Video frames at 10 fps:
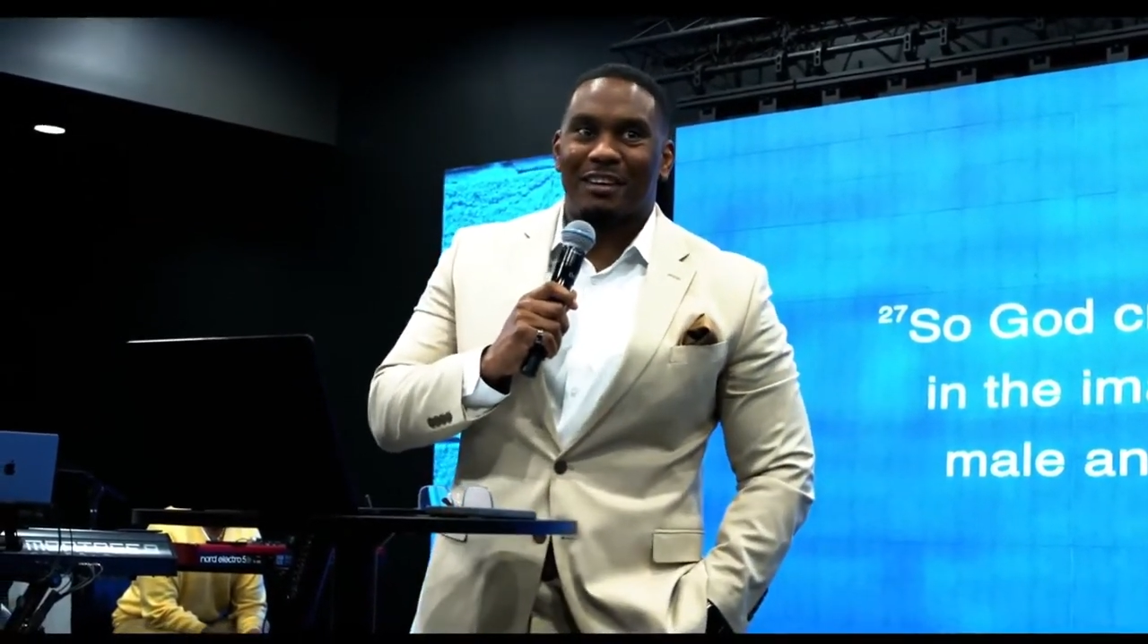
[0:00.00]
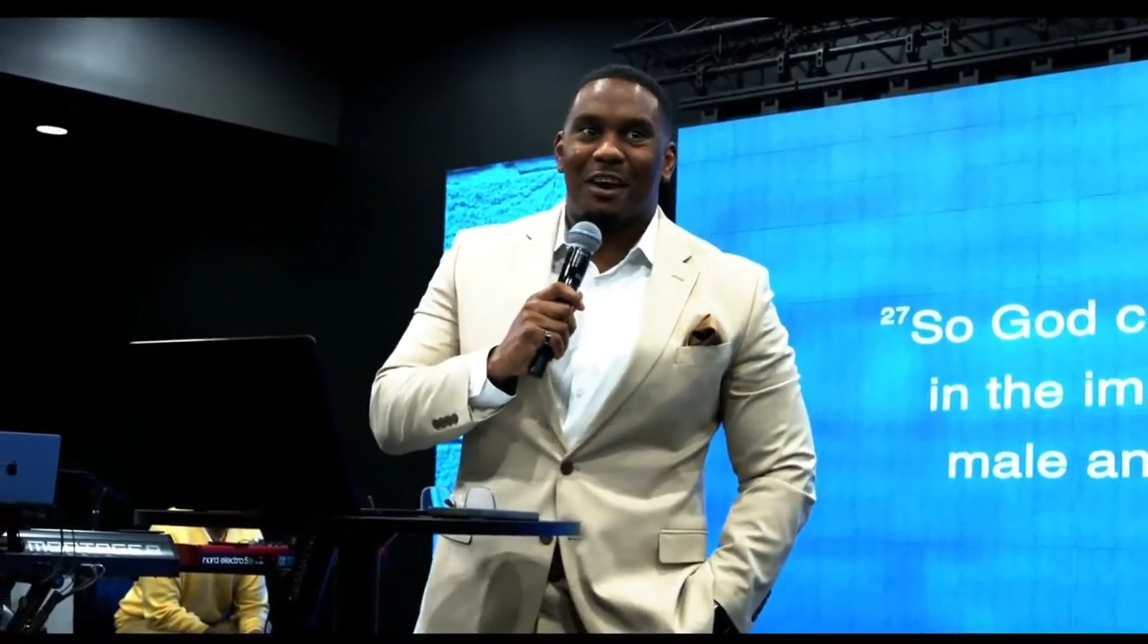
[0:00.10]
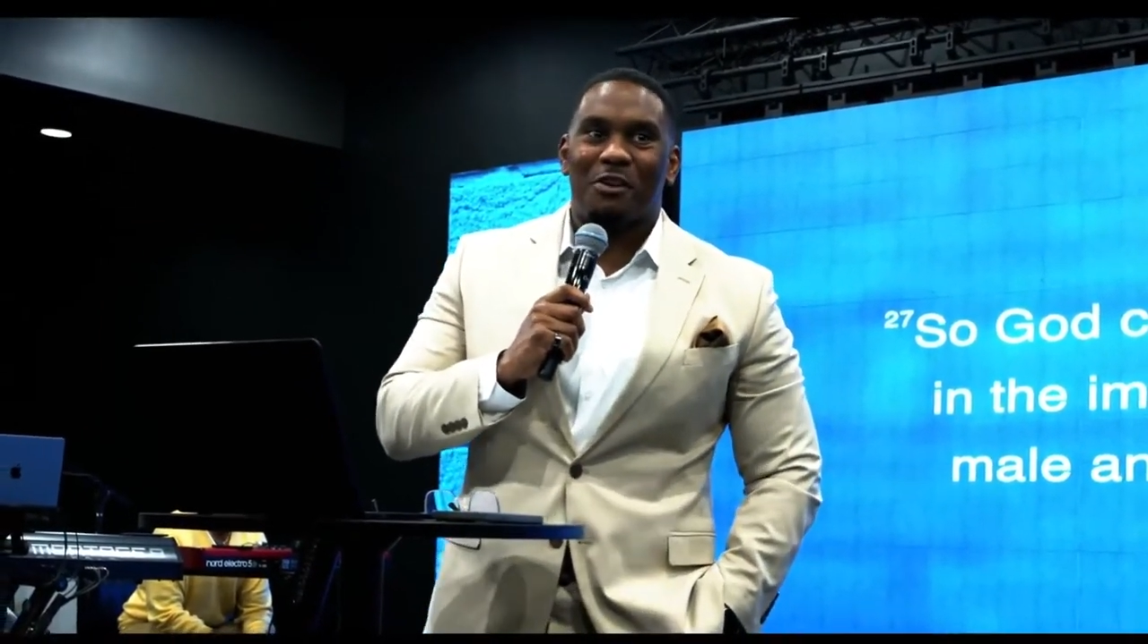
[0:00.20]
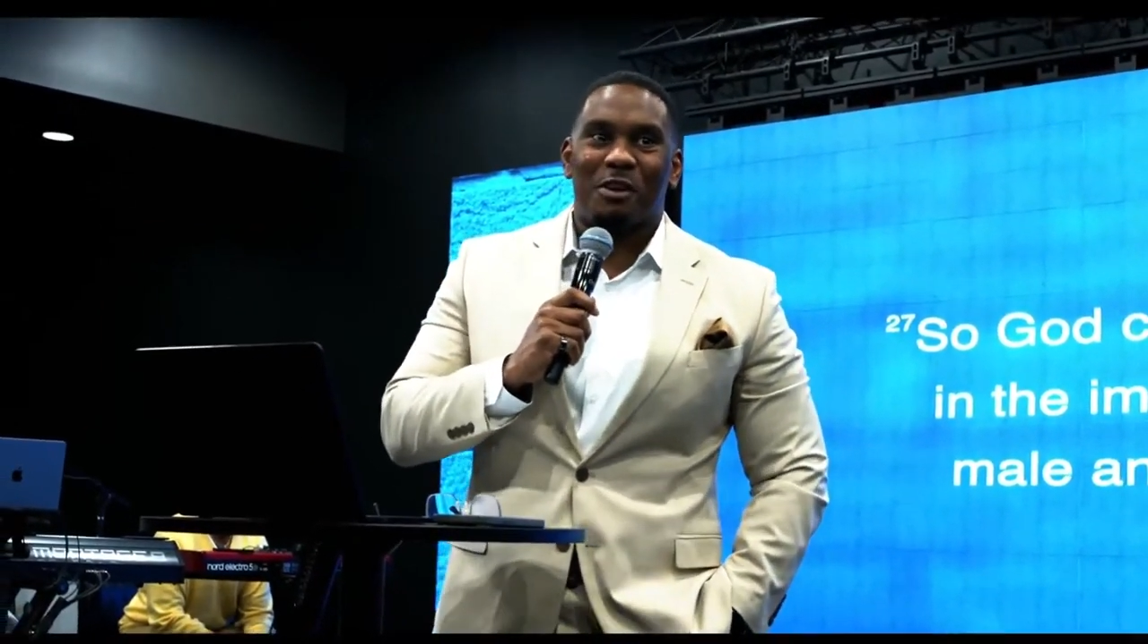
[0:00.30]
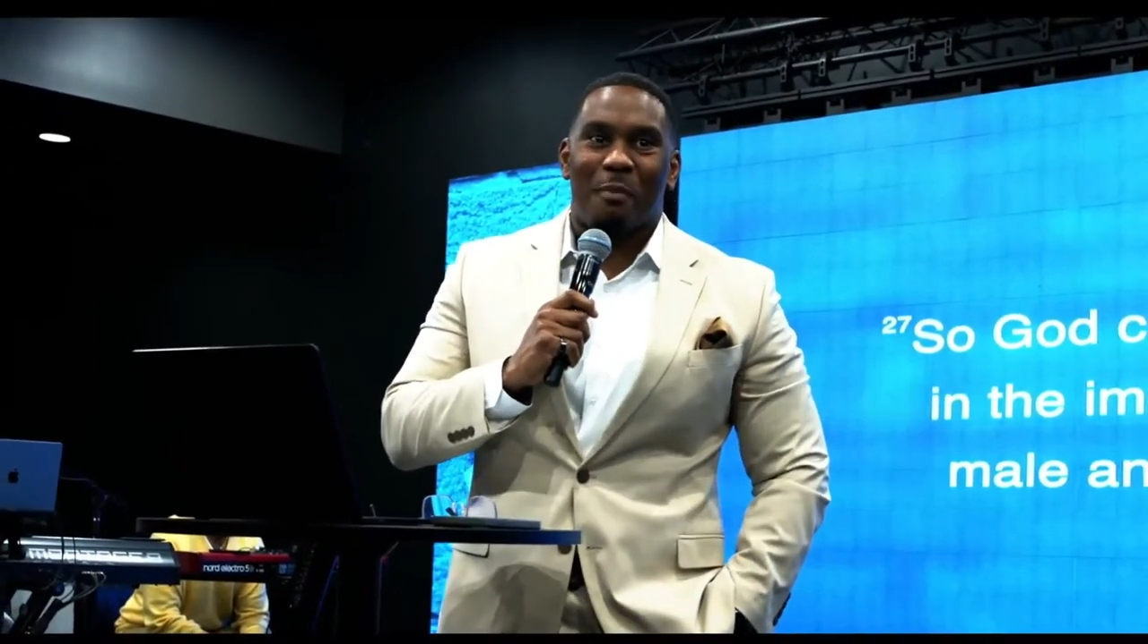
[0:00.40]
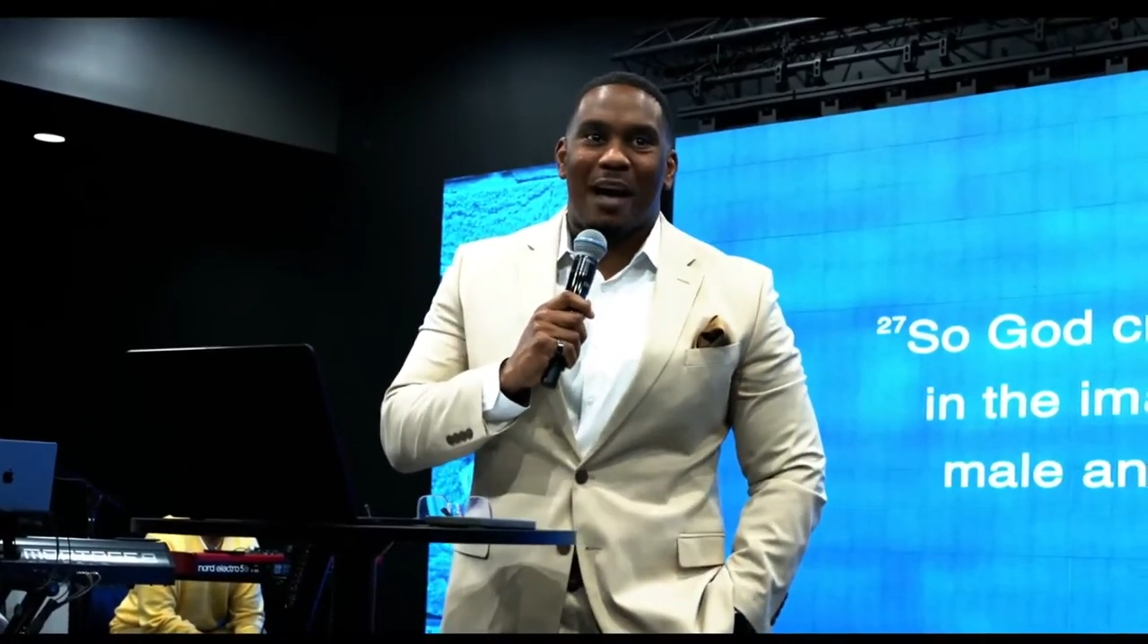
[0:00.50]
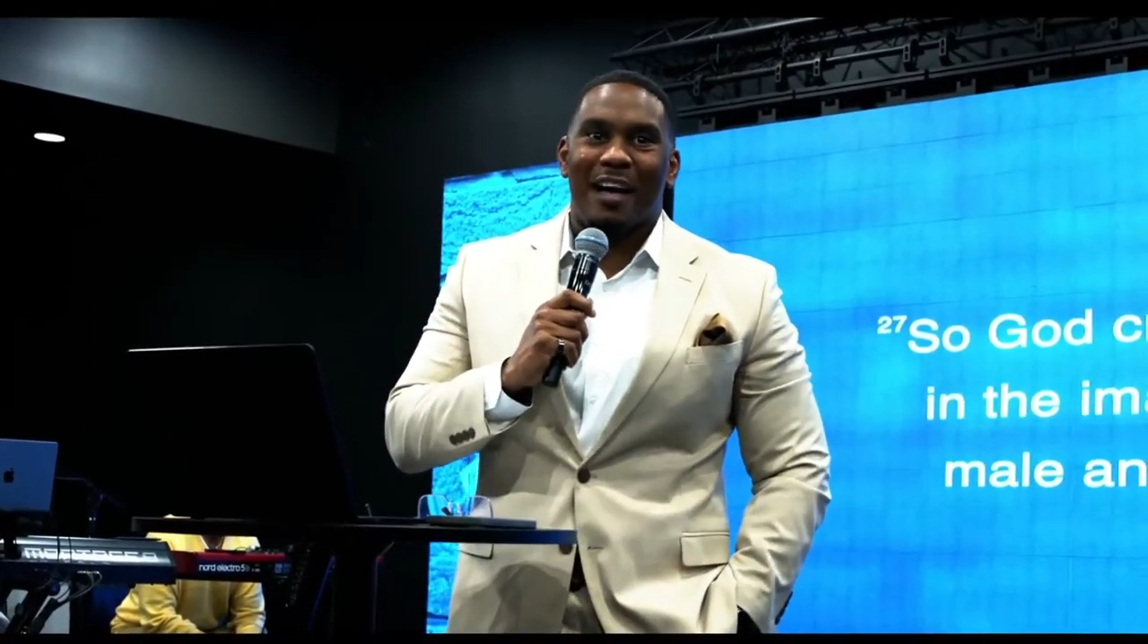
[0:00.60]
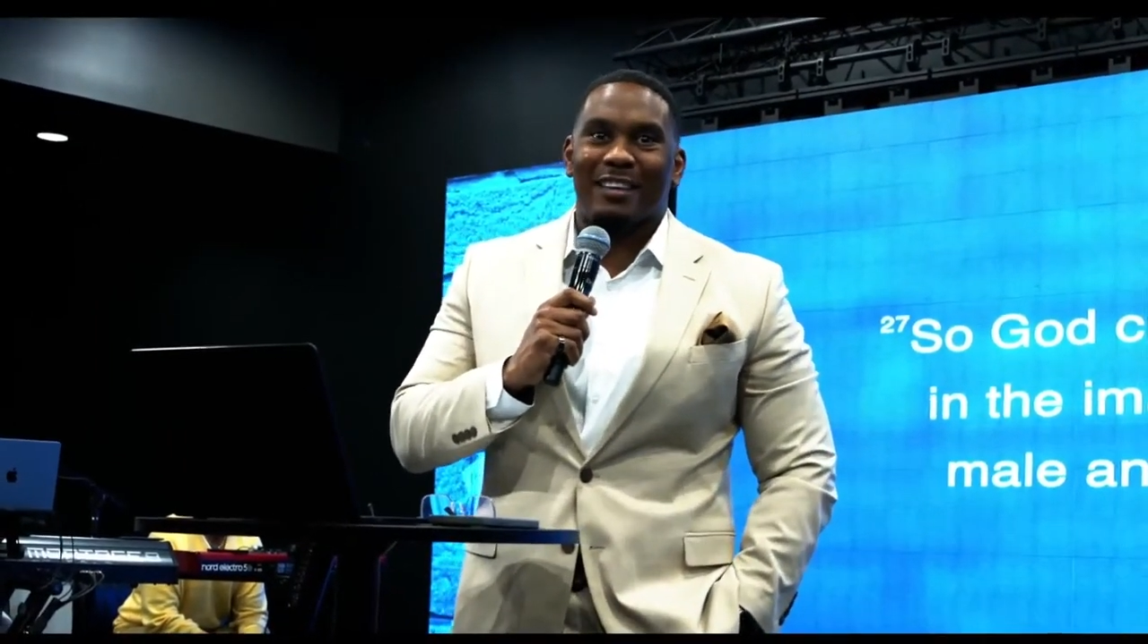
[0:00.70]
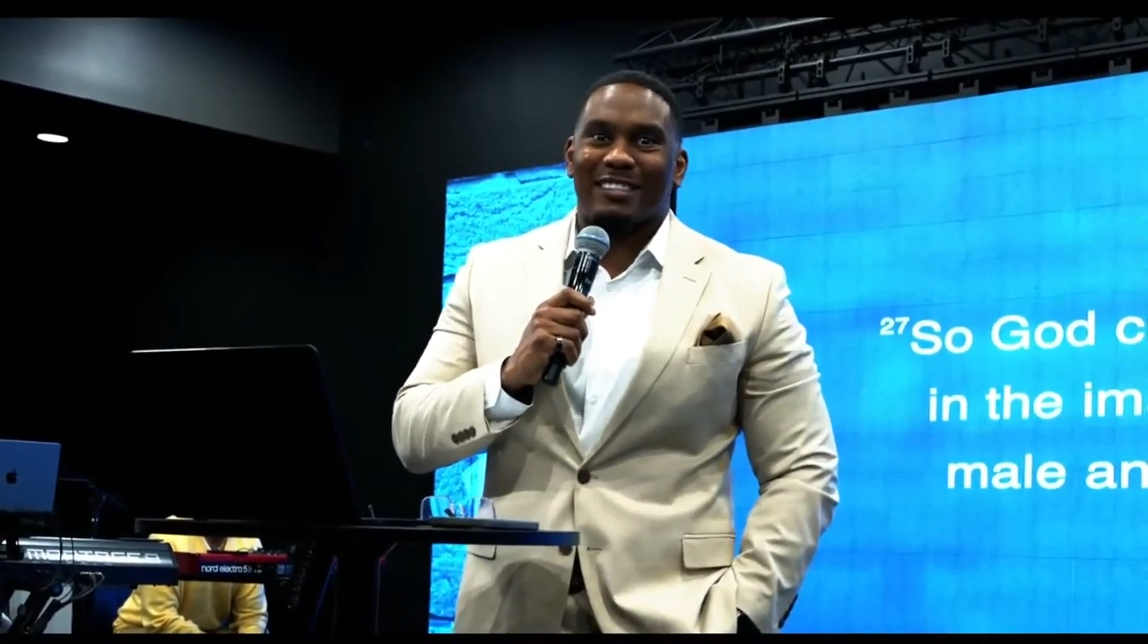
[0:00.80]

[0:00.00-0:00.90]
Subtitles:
on your mind,